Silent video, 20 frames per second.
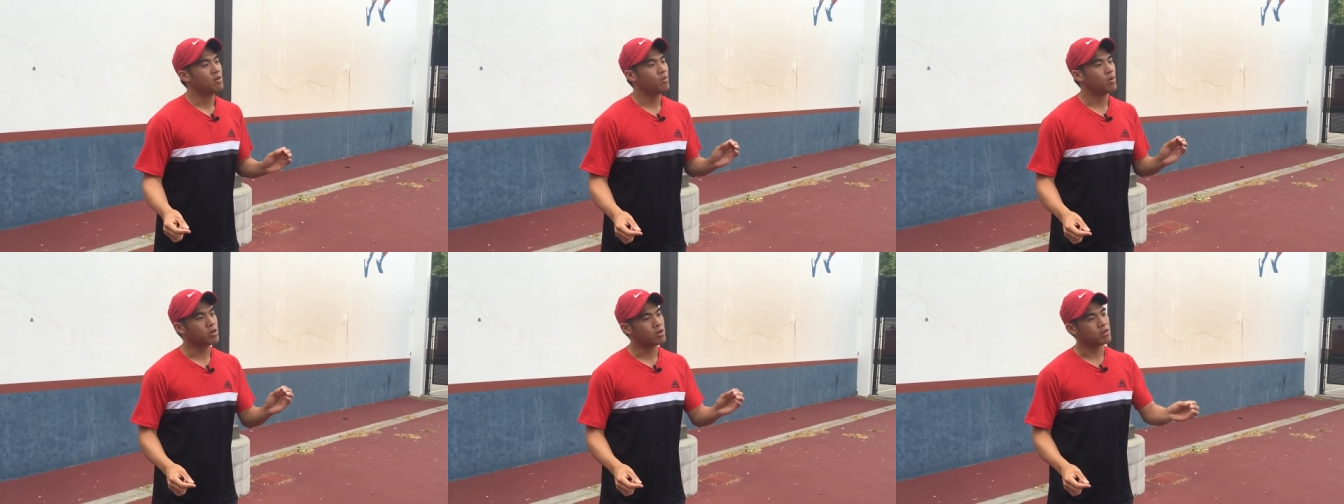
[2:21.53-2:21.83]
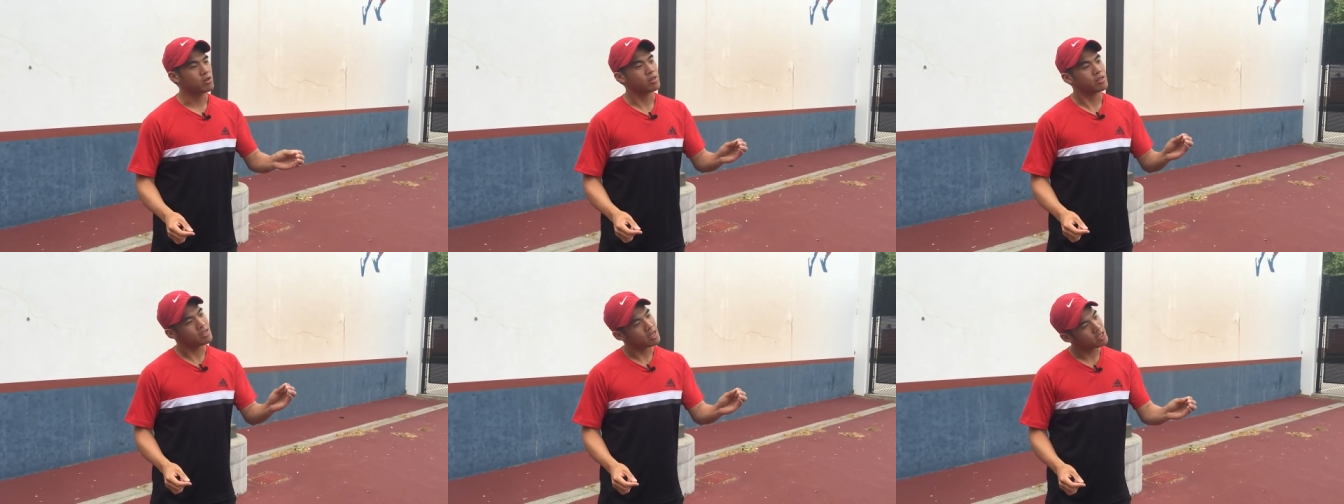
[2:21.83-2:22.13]
what
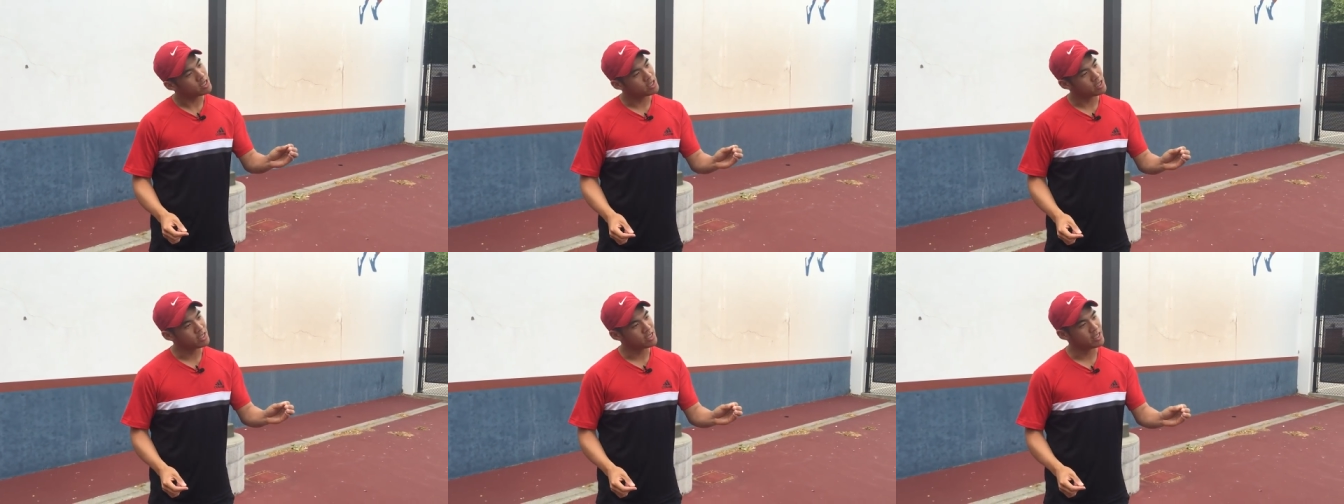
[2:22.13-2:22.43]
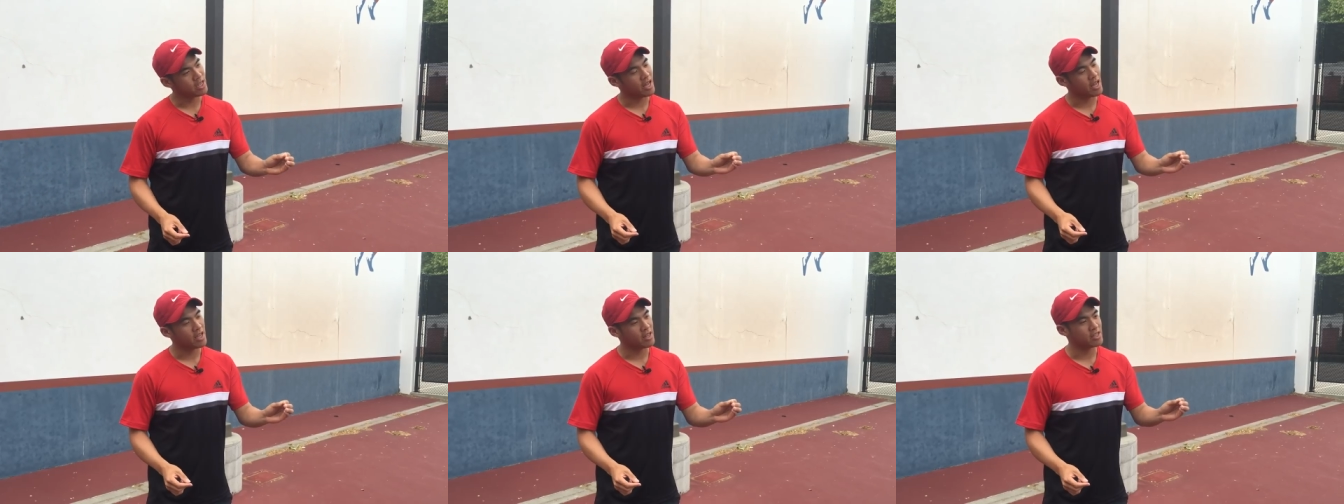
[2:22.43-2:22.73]
you're essentially
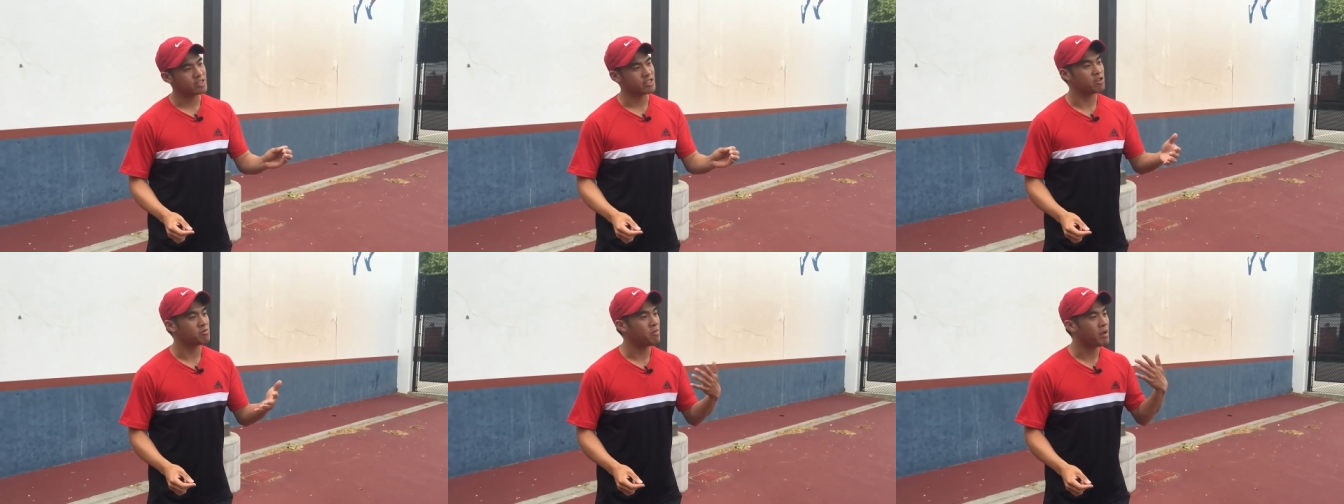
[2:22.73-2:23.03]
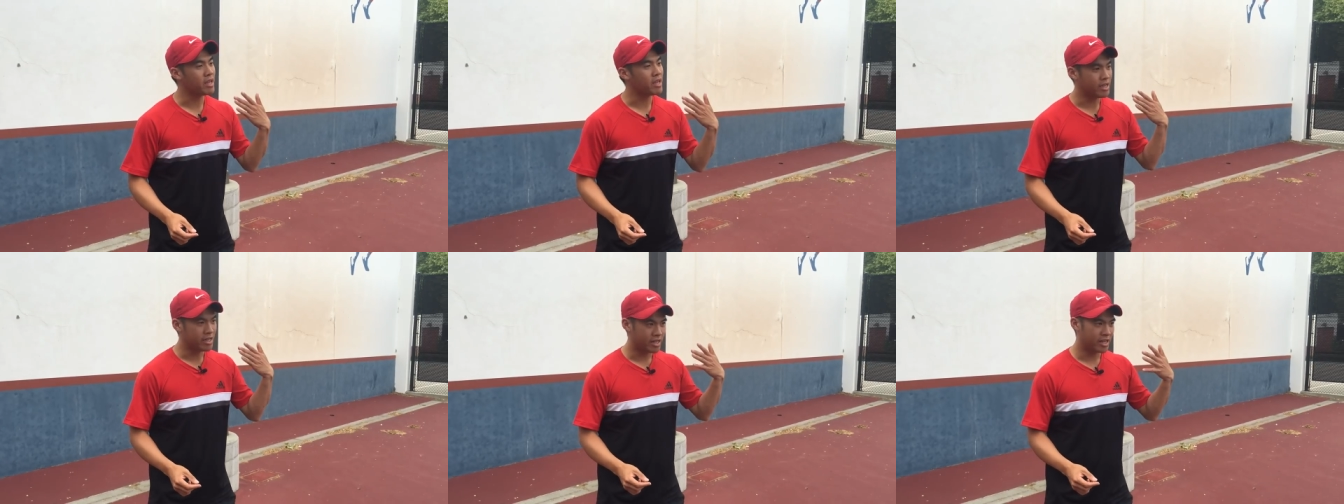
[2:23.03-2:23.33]
saying is you're
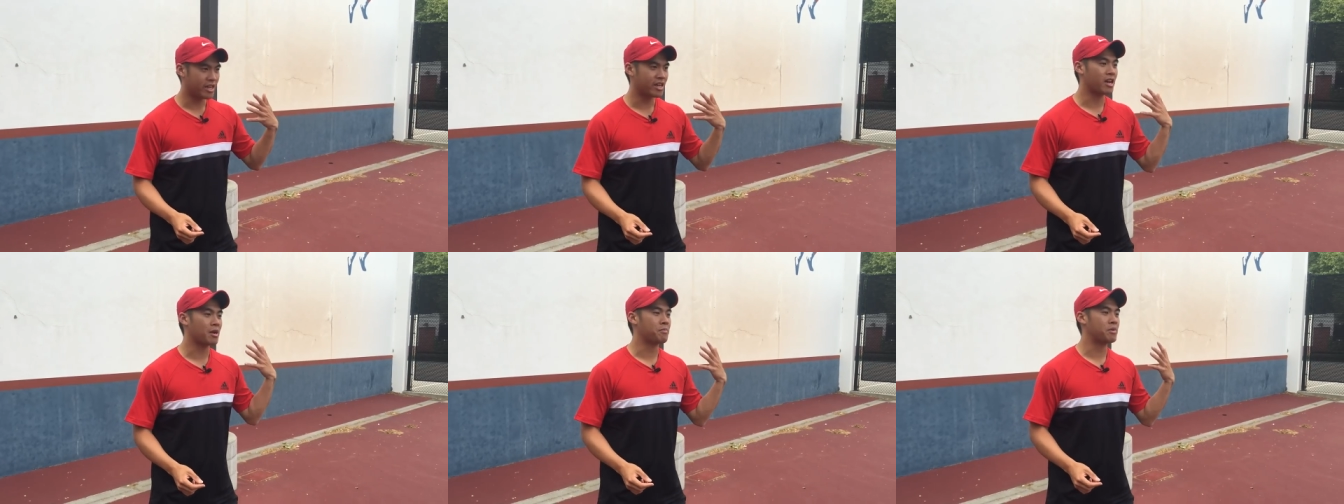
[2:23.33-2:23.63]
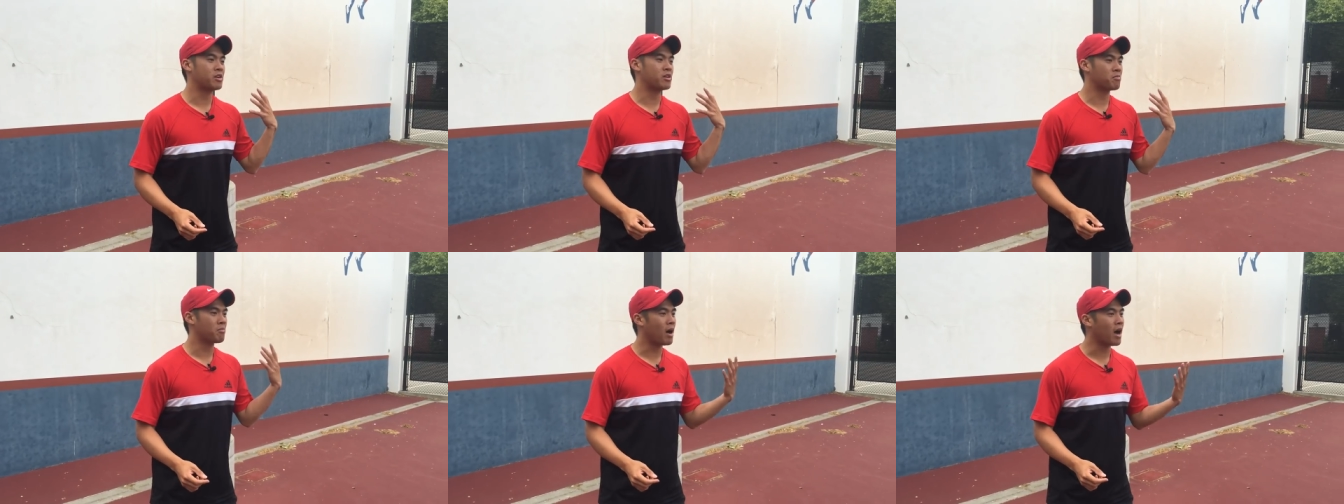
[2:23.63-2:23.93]
making it up
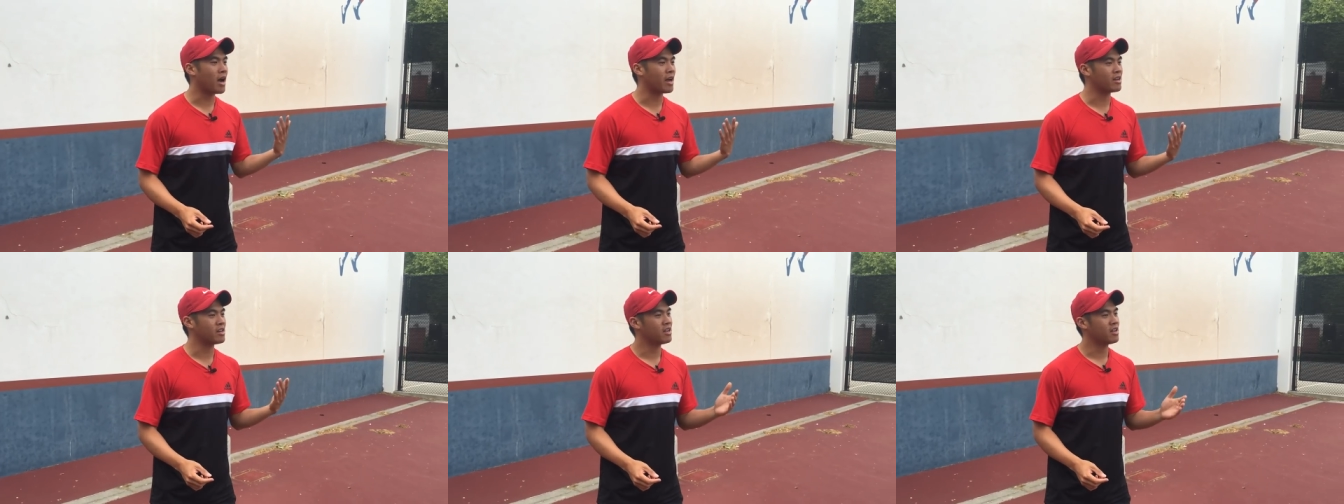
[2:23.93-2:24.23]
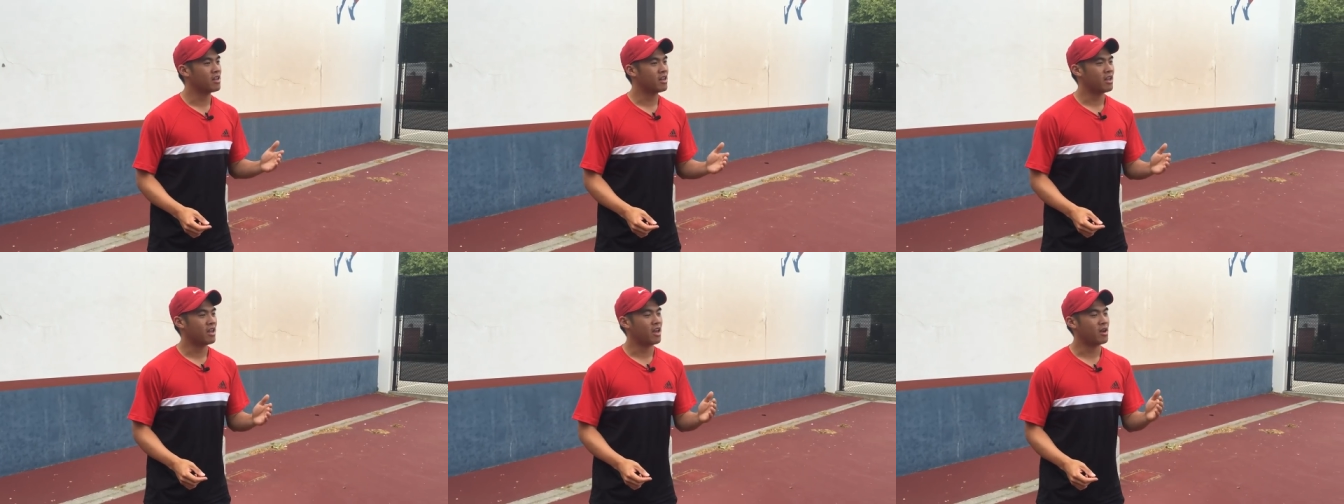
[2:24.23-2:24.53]
in your mind,
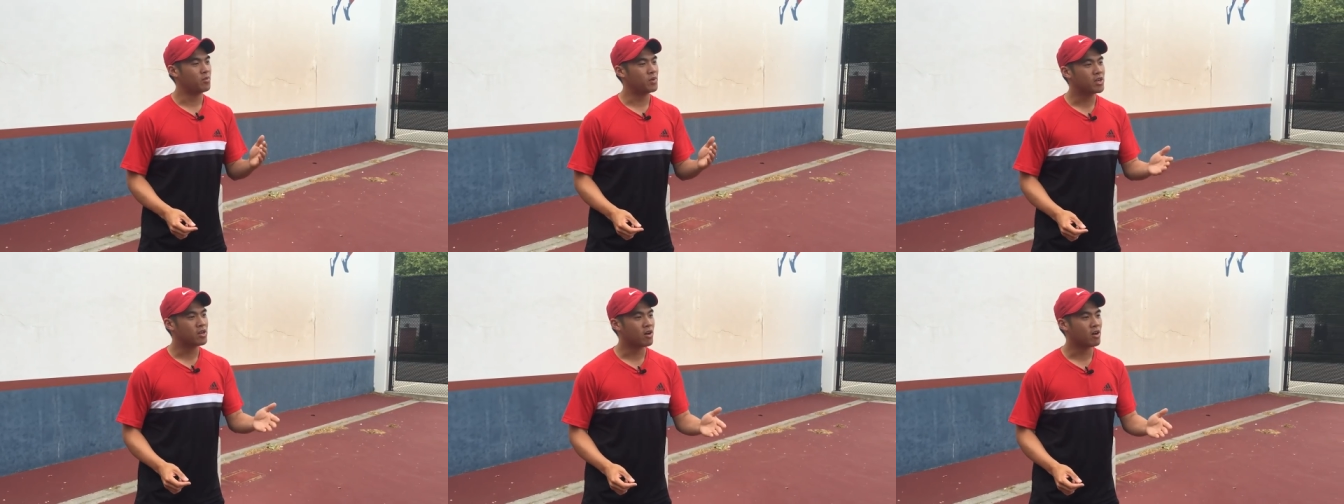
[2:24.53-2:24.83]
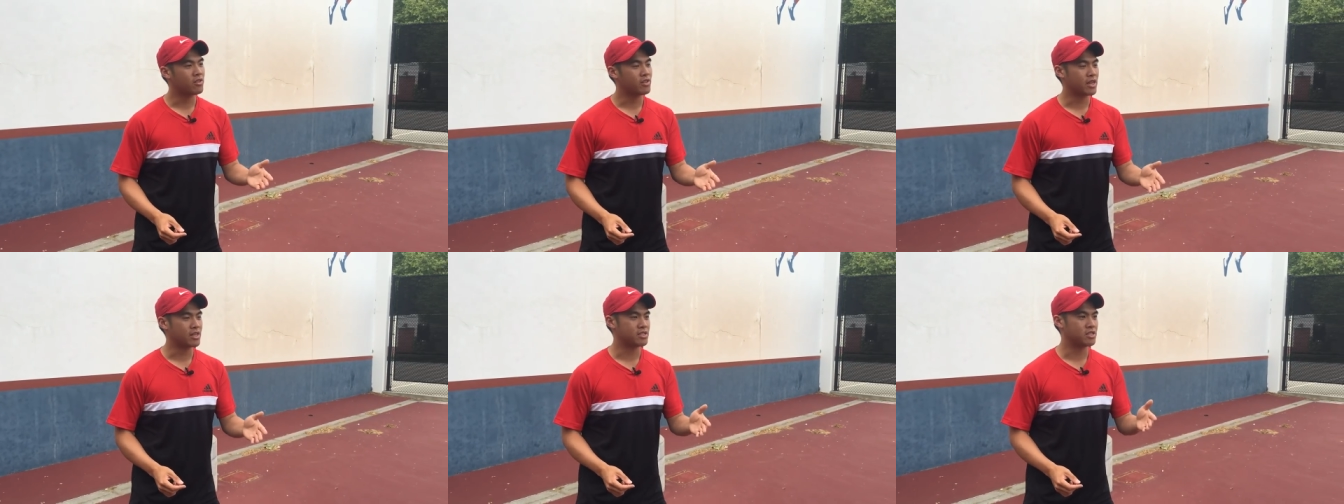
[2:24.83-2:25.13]
and we
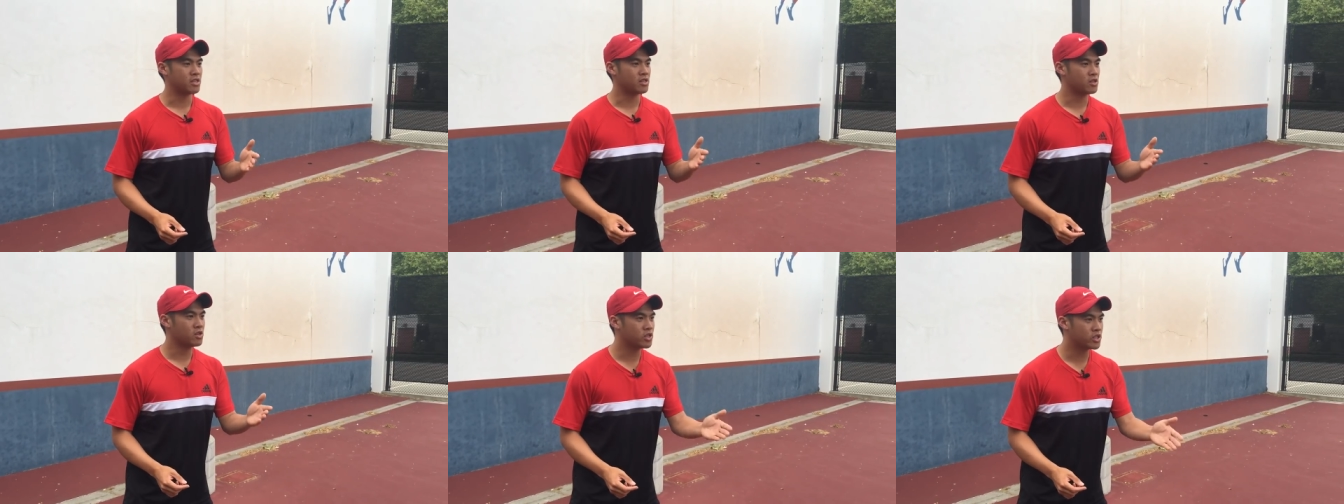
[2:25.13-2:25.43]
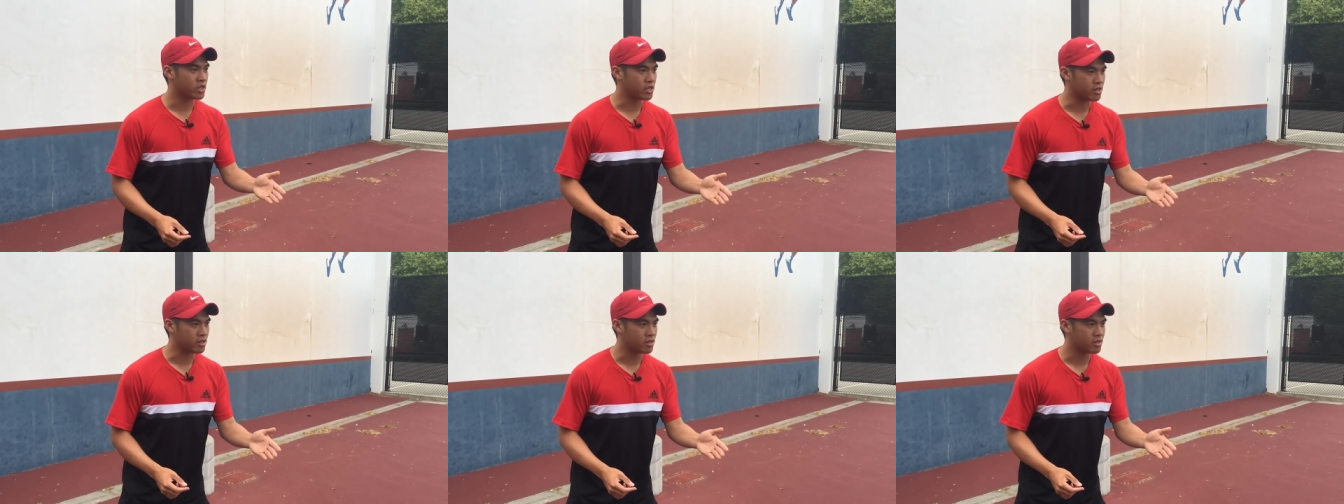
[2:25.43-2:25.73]
call that
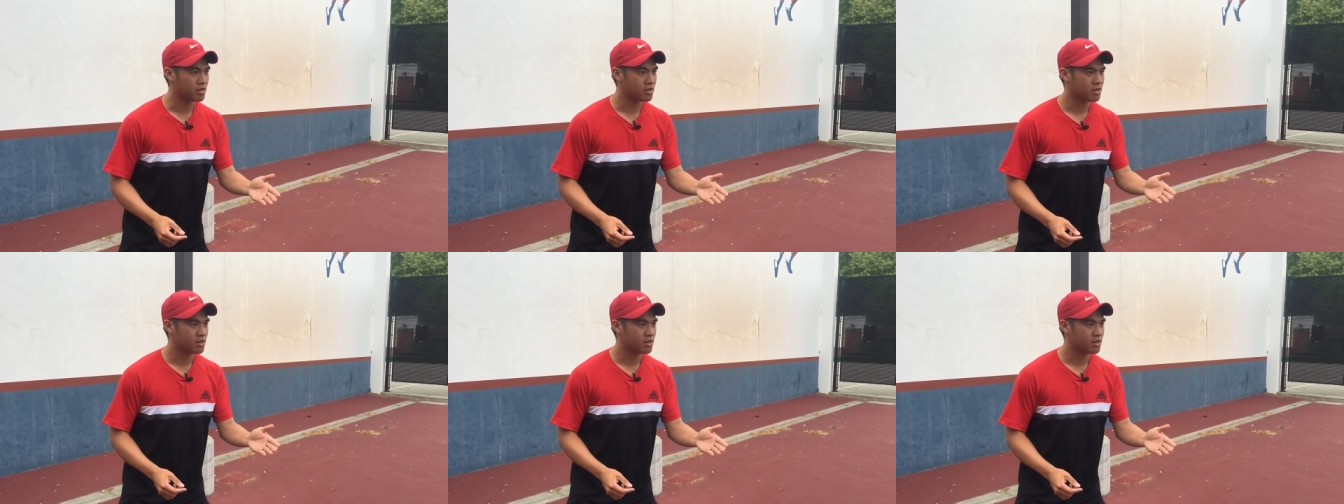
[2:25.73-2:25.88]
delusion.